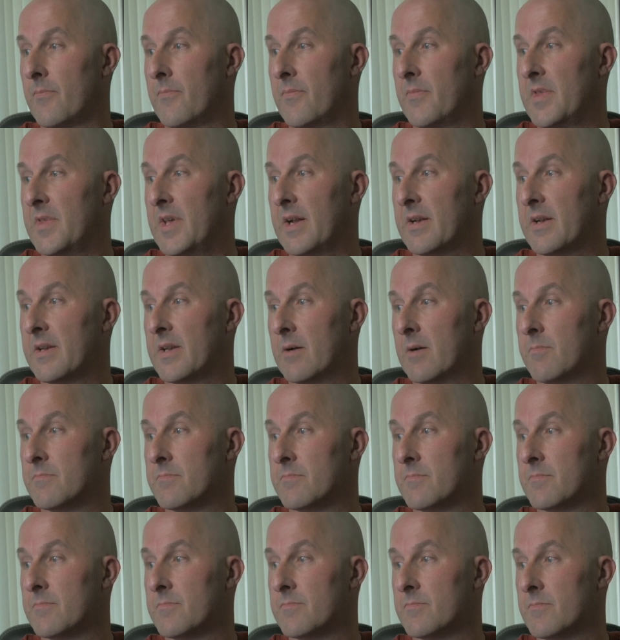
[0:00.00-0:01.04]
the item
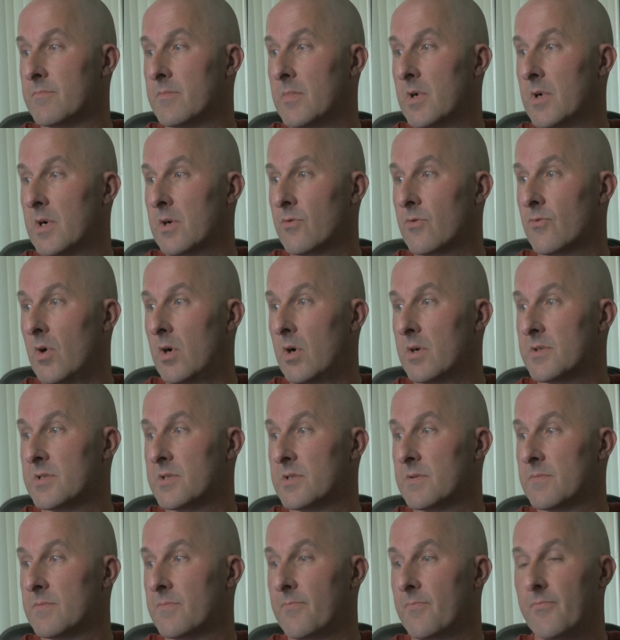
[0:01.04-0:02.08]

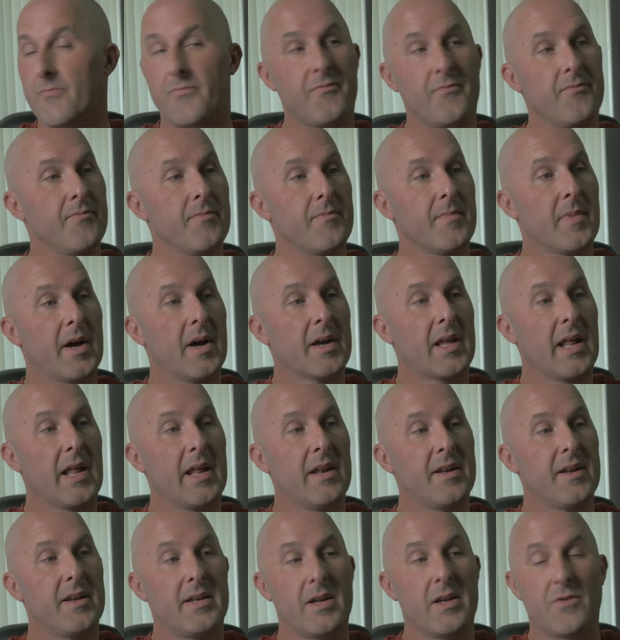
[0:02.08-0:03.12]
across and get
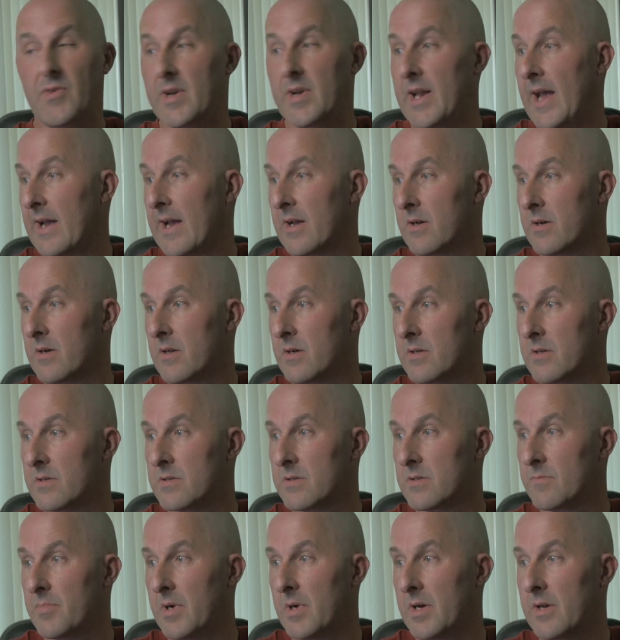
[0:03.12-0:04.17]
into different
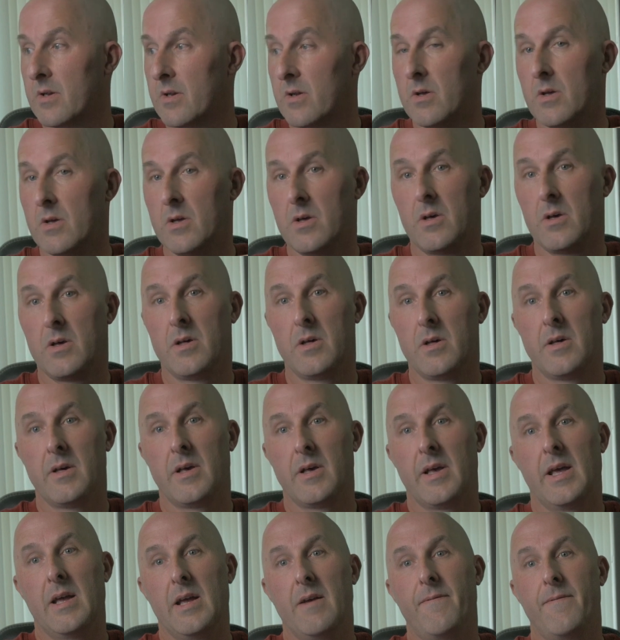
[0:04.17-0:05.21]
angles. But
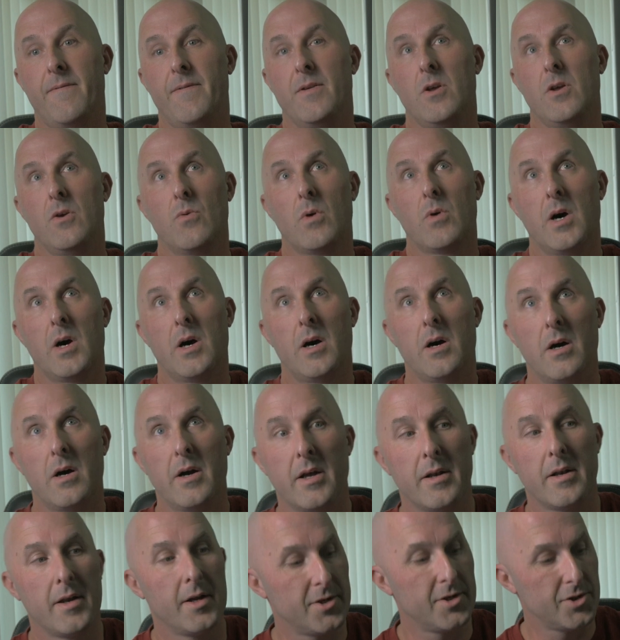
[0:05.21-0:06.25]
if you are
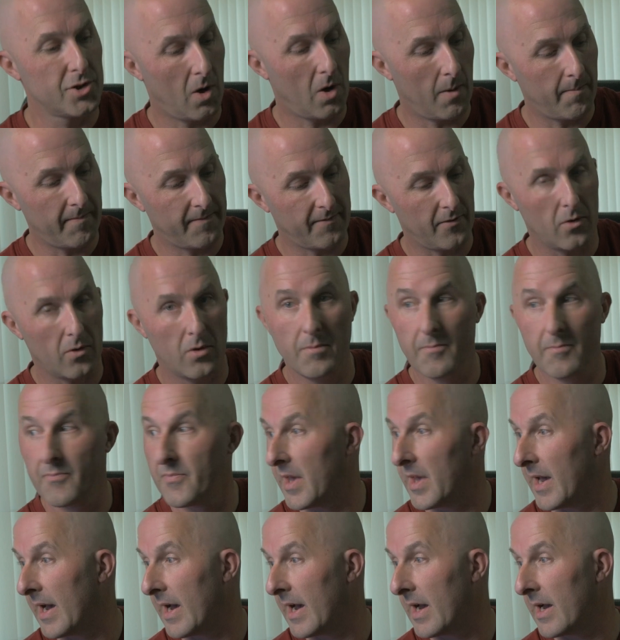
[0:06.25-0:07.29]
in a shop floor
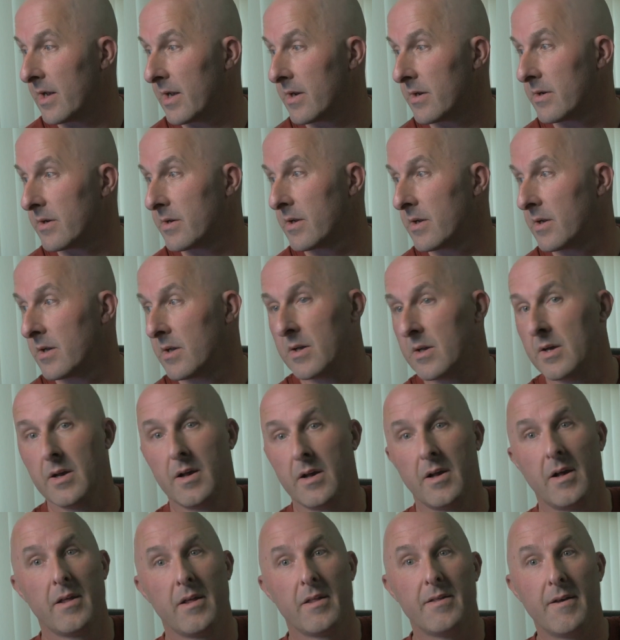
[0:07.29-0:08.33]
and
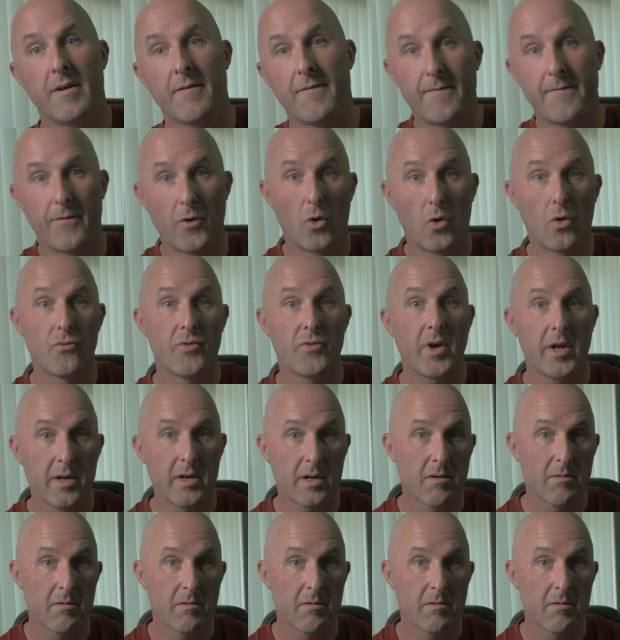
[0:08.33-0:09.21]
the flooring